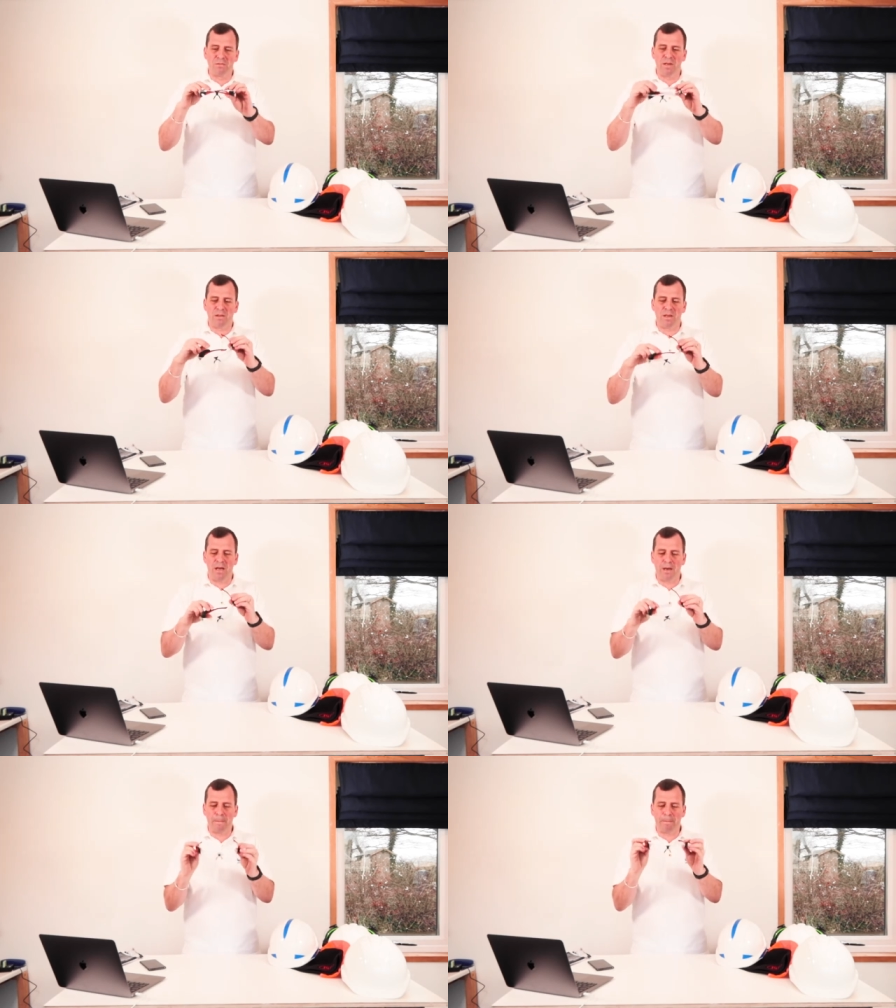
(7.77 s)
with
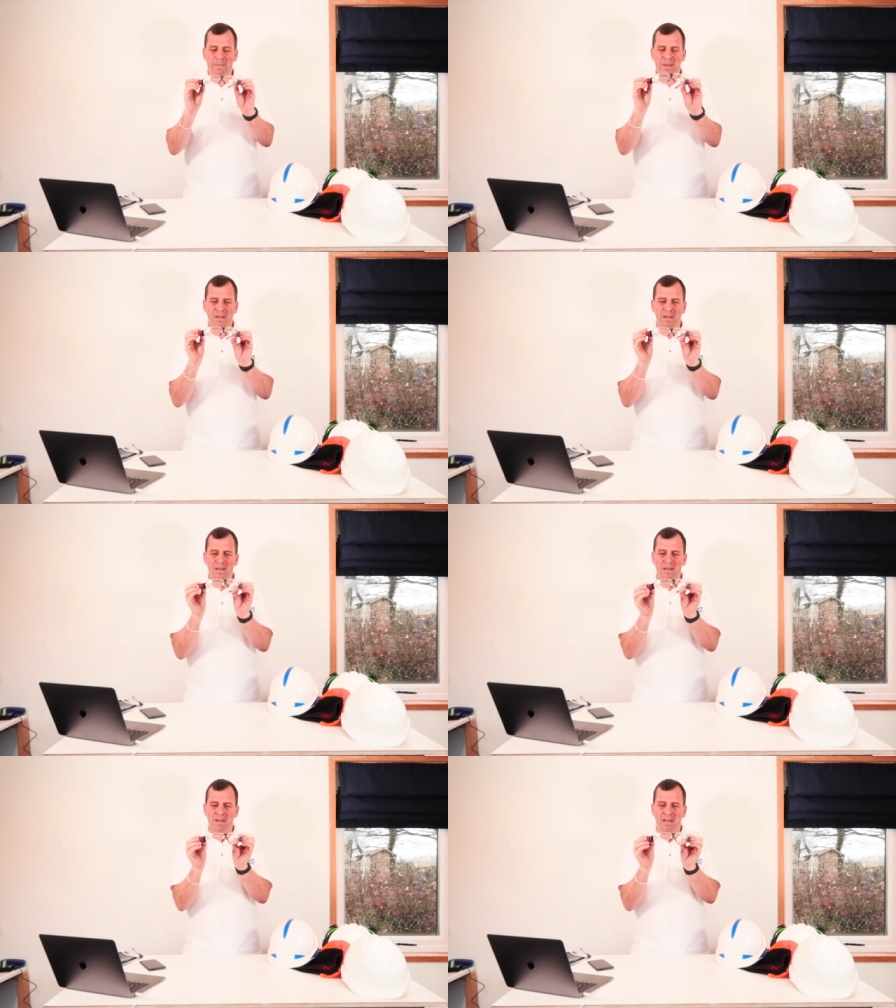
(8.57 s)
uh,
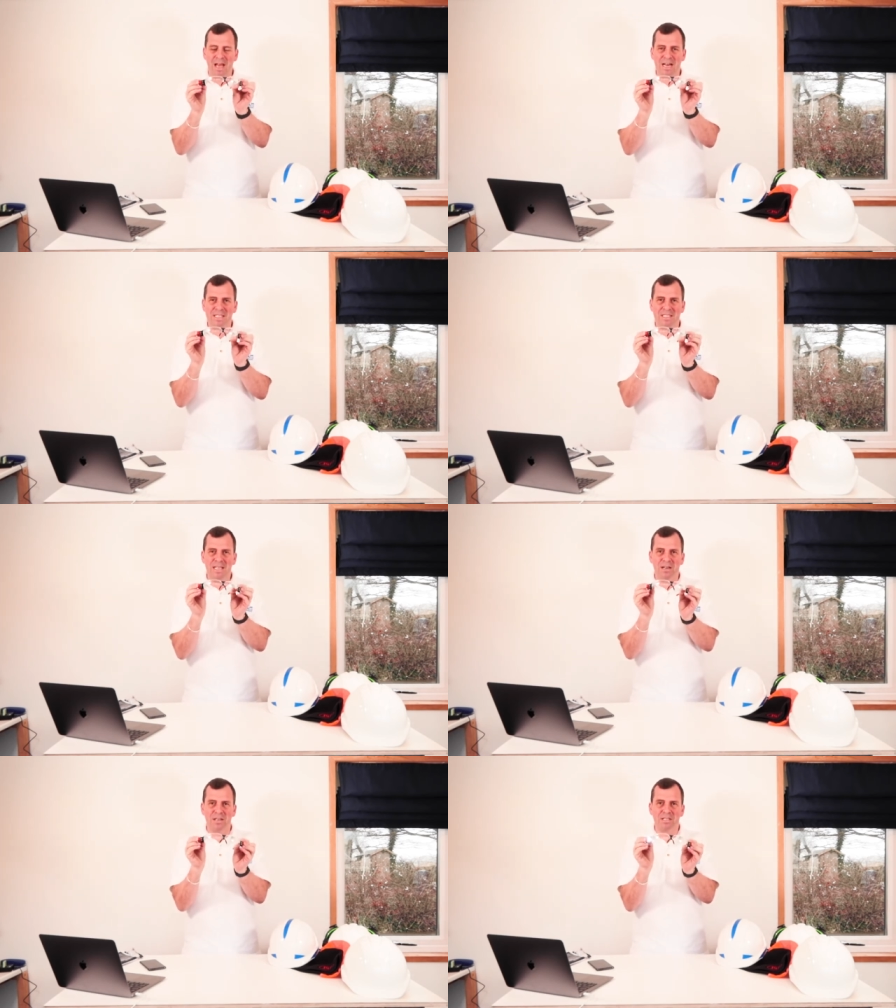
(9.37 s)
L E D
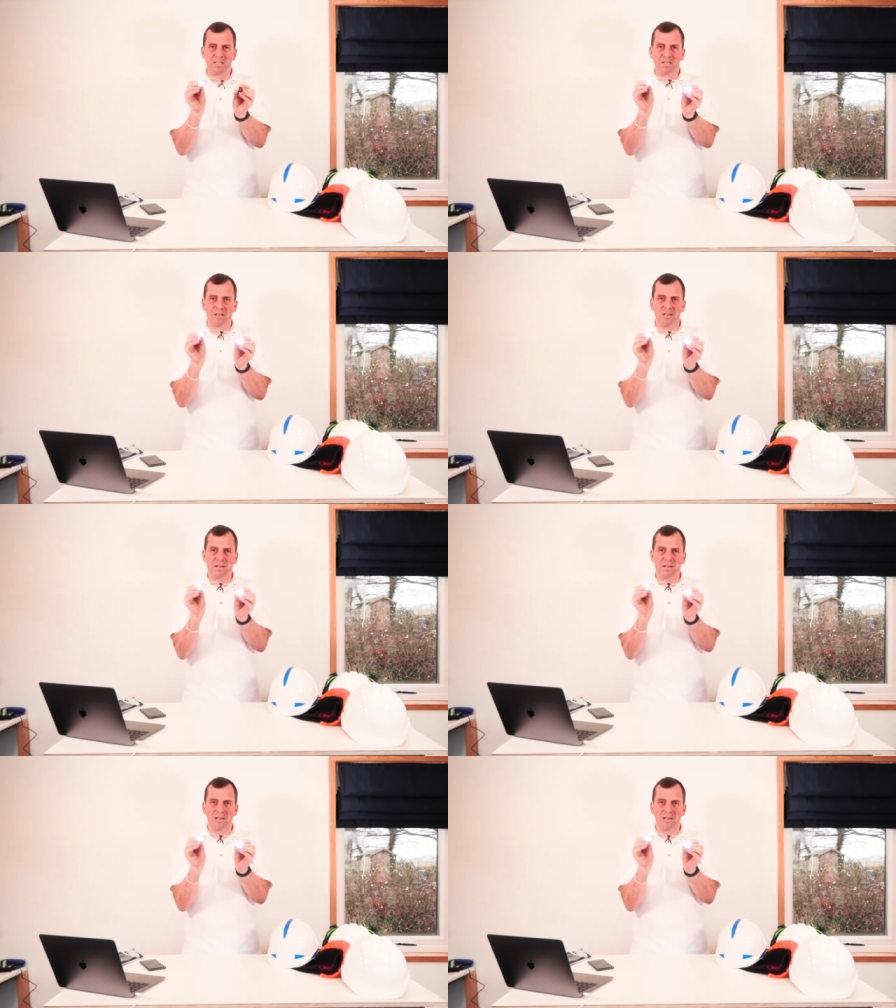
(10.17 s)
lights.